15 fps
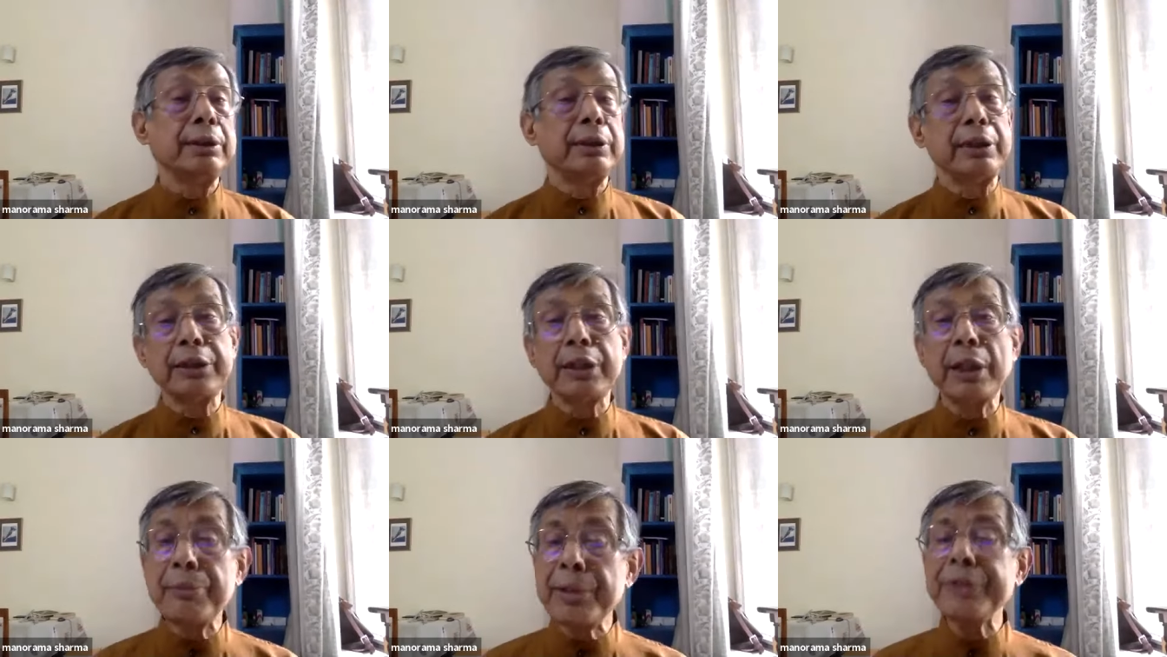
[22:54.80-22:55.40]

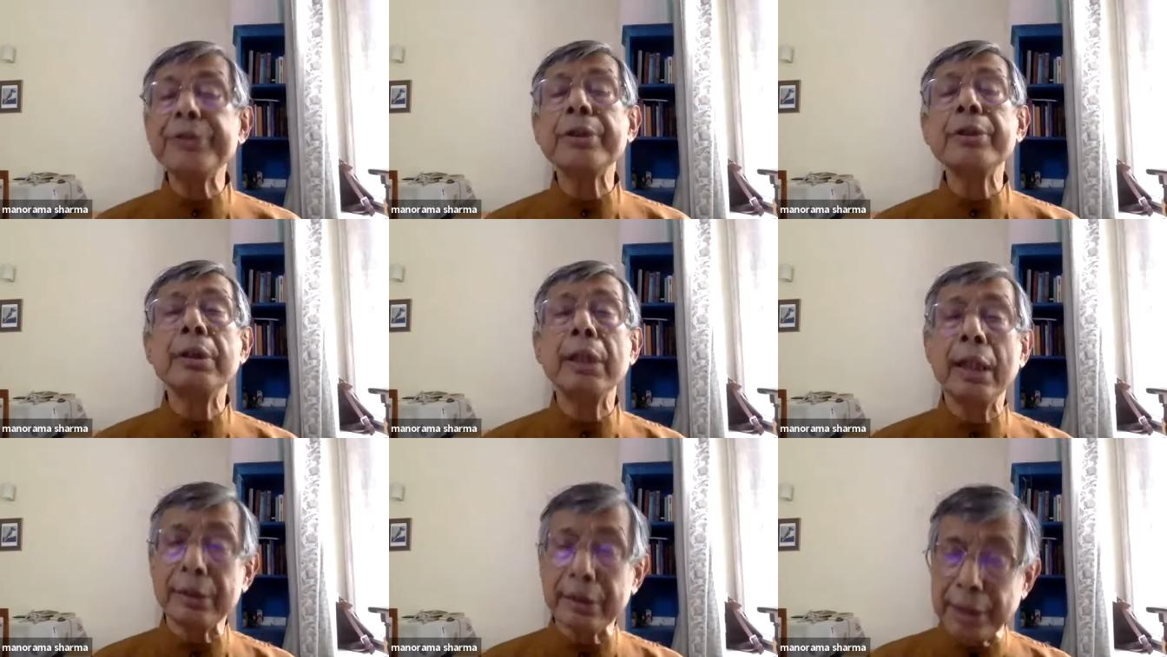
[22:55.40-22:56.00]
Reservation
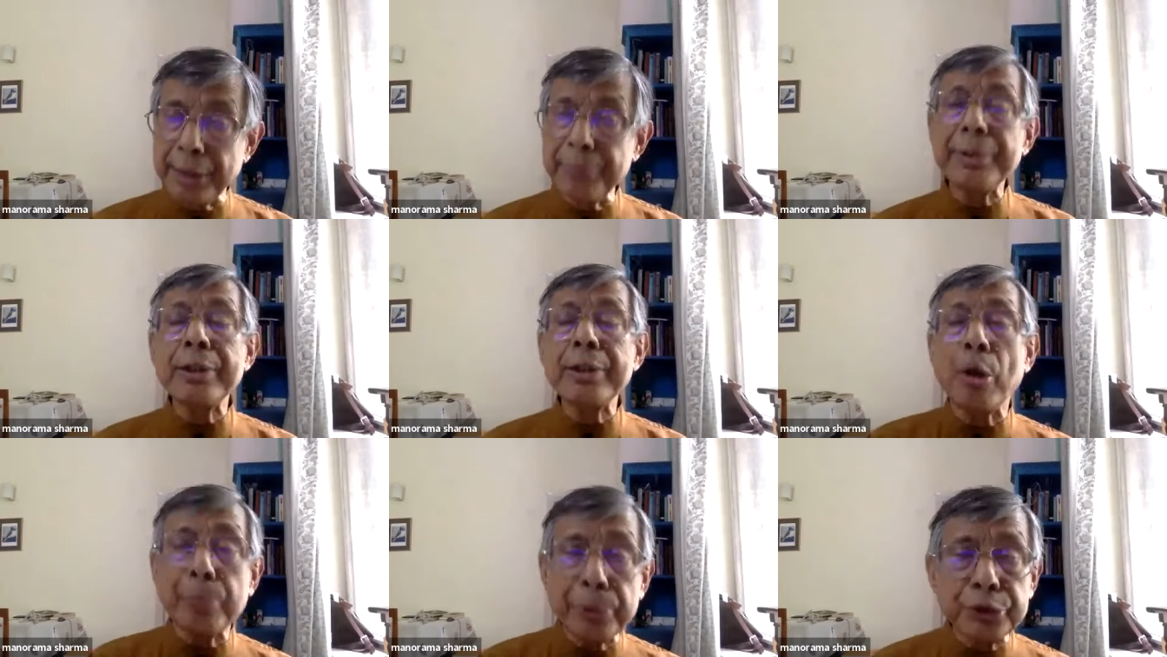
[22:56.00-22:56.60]
had given
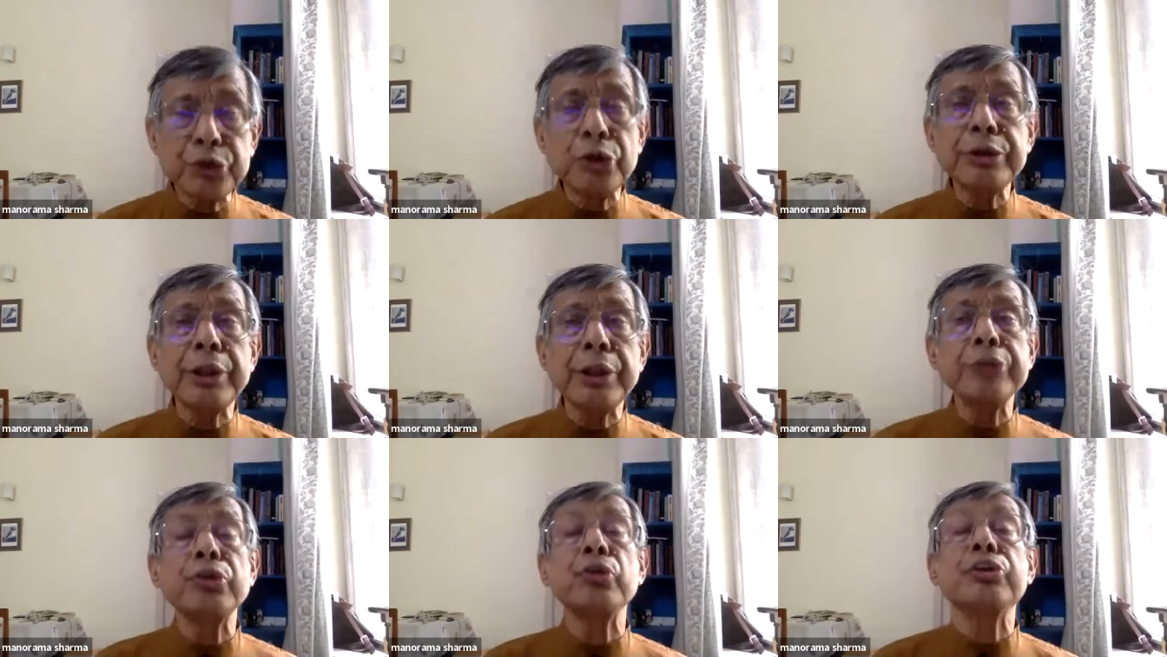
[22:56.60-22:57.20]

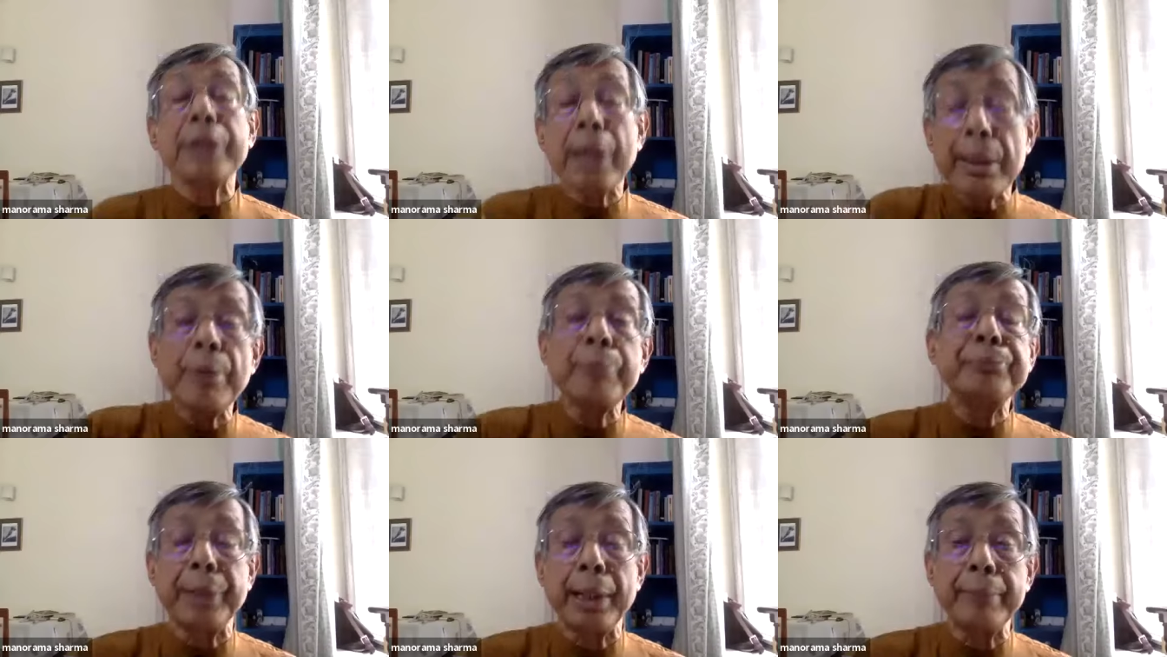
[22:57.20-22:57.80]
opportunity to some
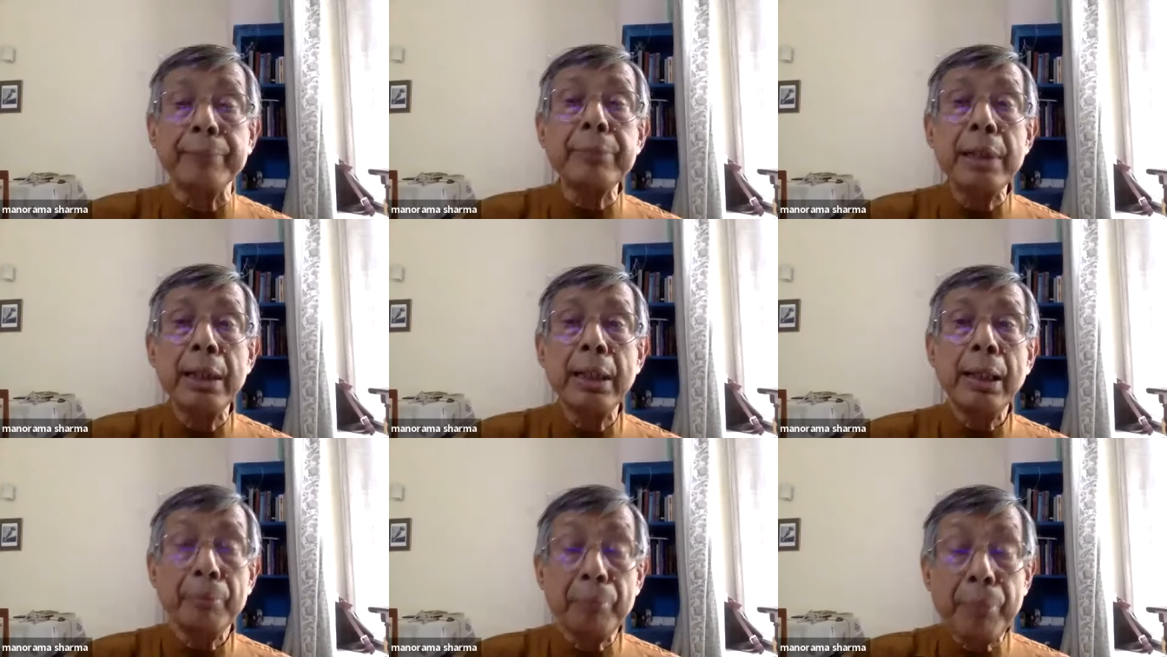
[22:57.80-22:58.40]
of them,
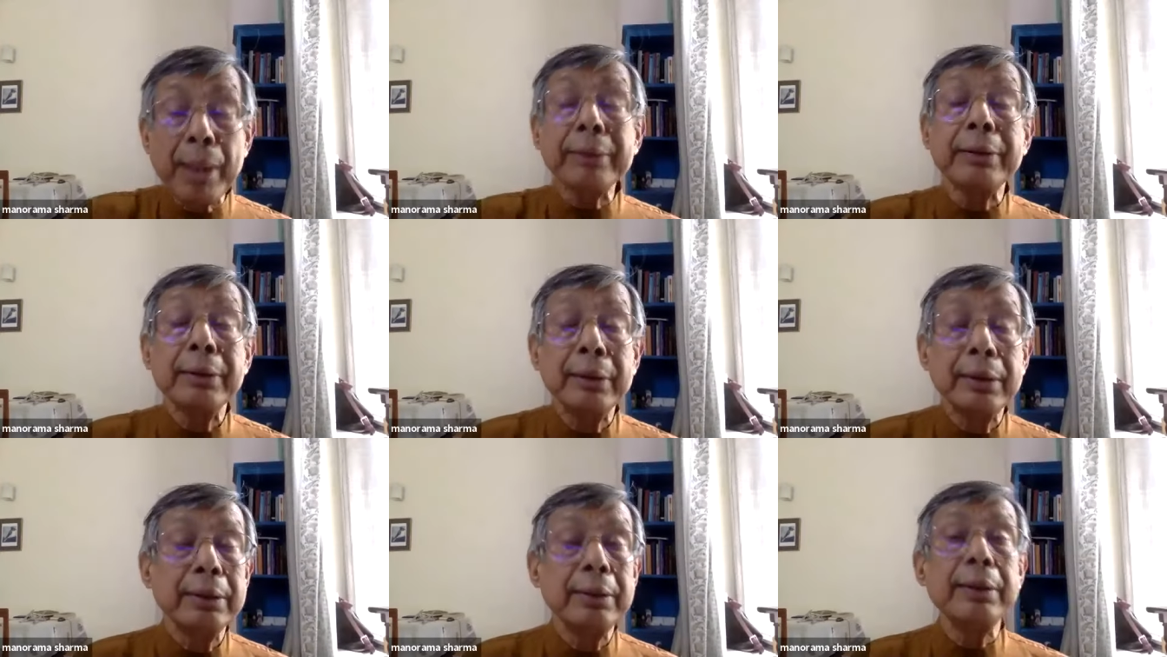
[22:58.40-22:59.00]
but
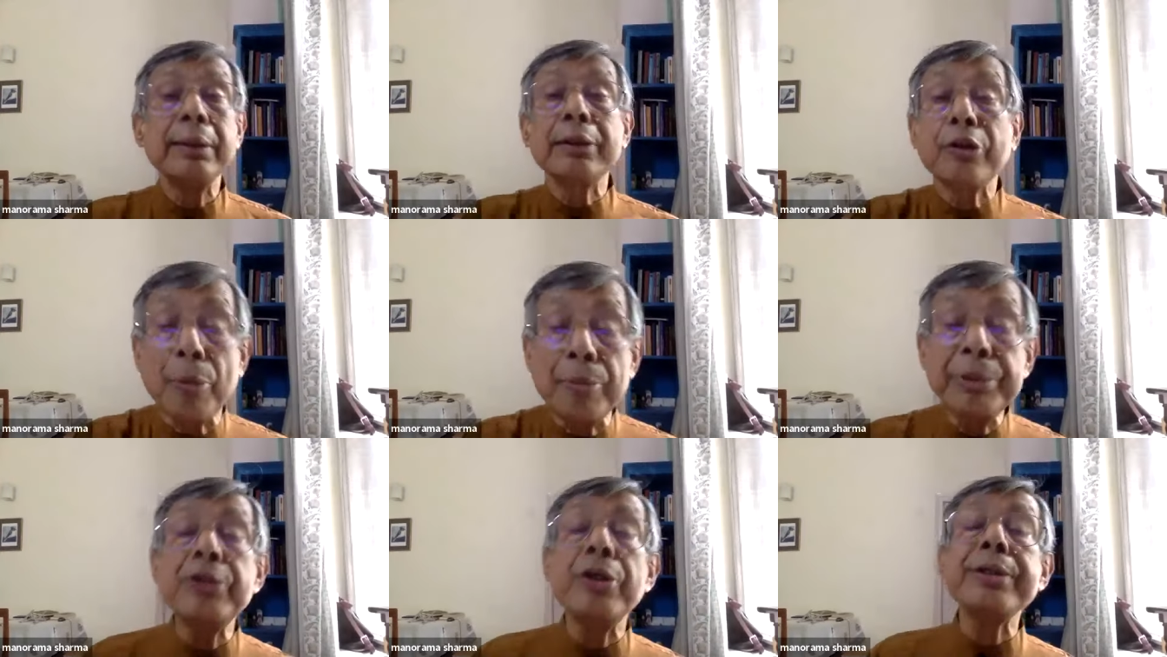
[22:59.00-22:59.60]
the
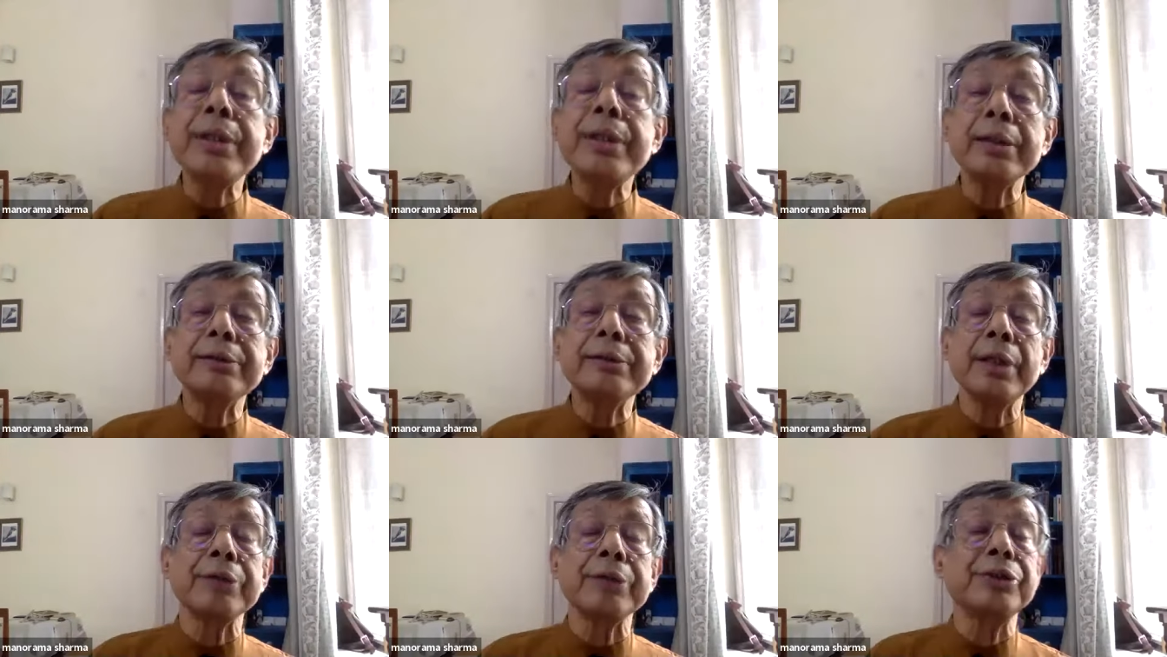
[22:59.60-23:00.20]
community
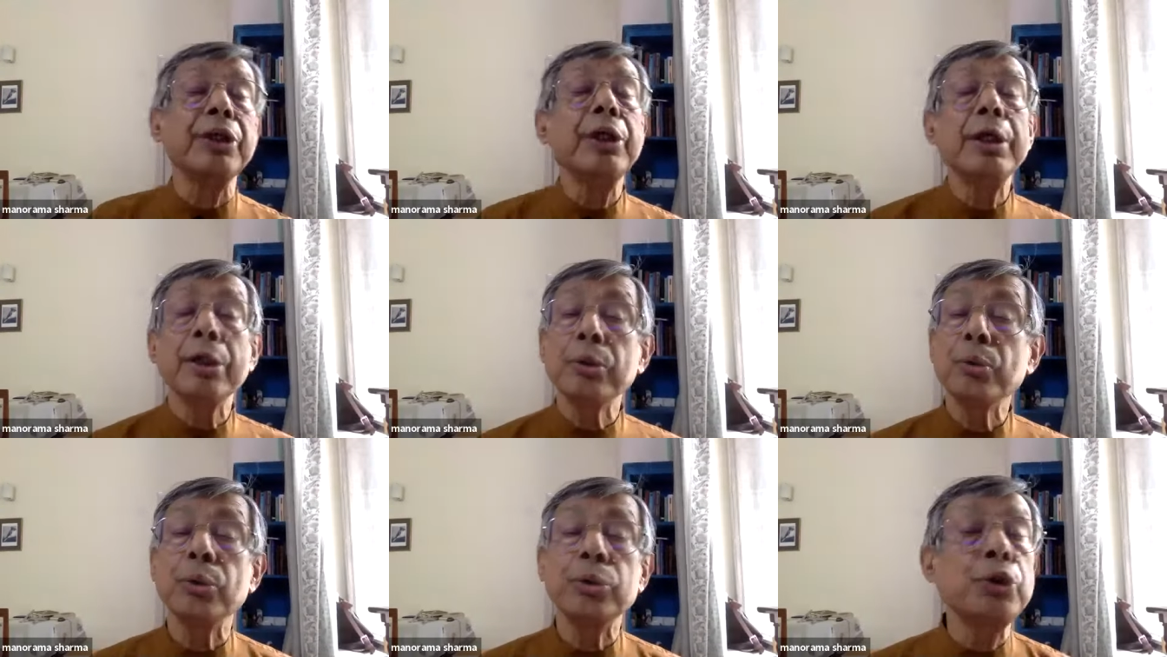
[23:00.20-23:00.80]
as such
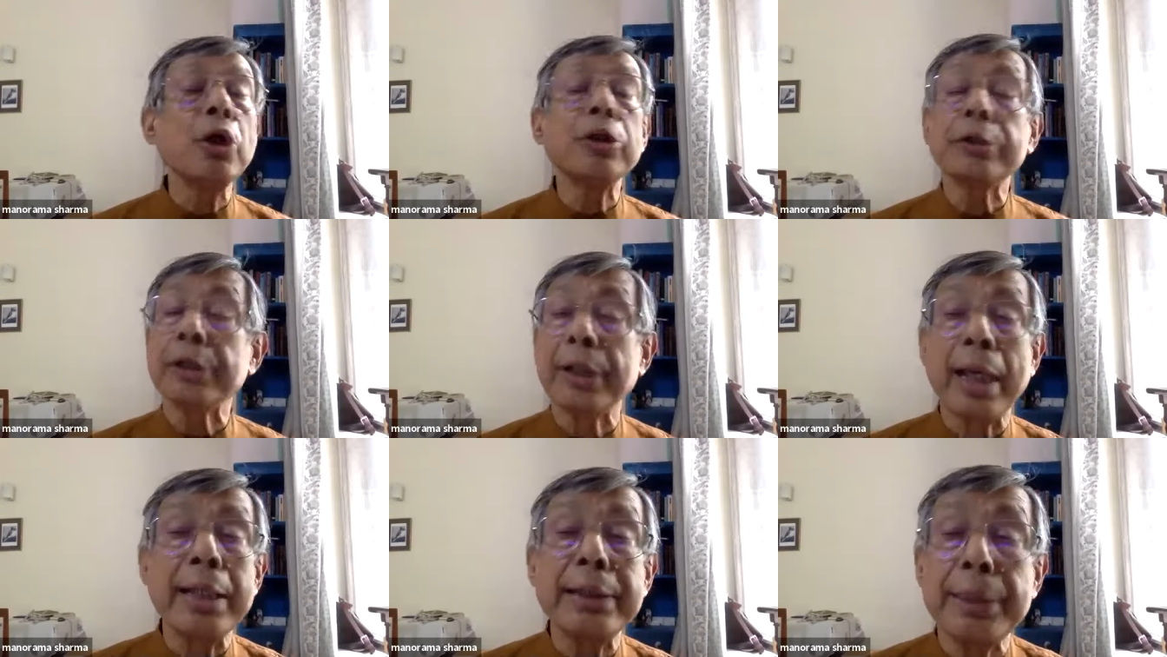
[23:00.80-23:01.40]
could not
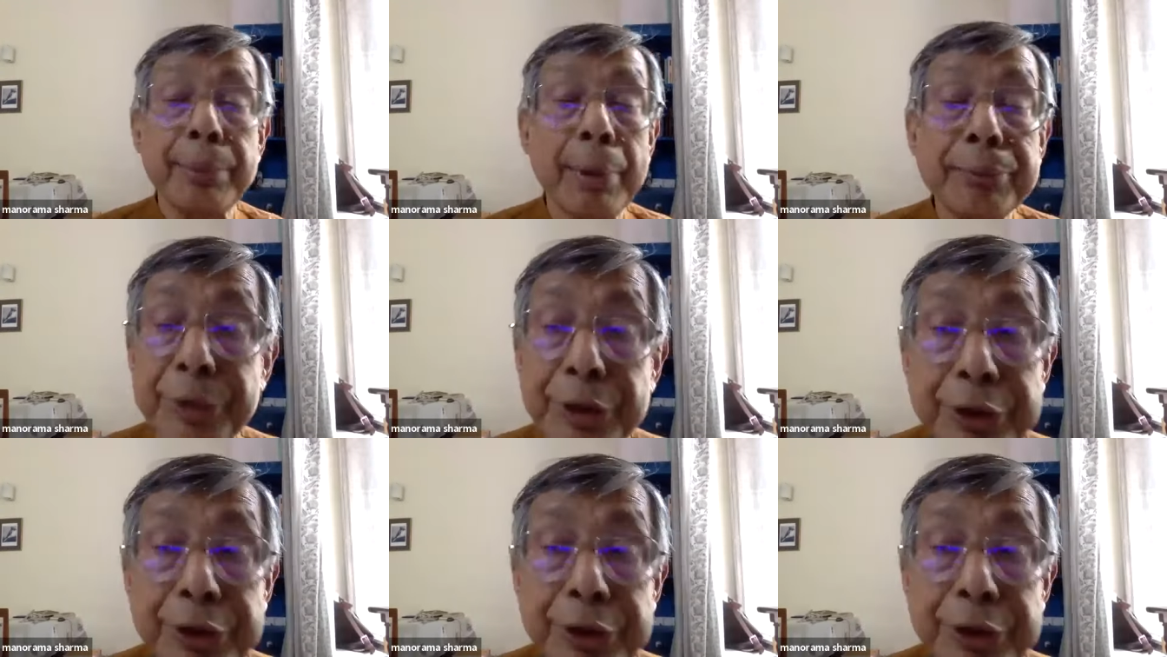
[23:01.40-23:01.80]
rise above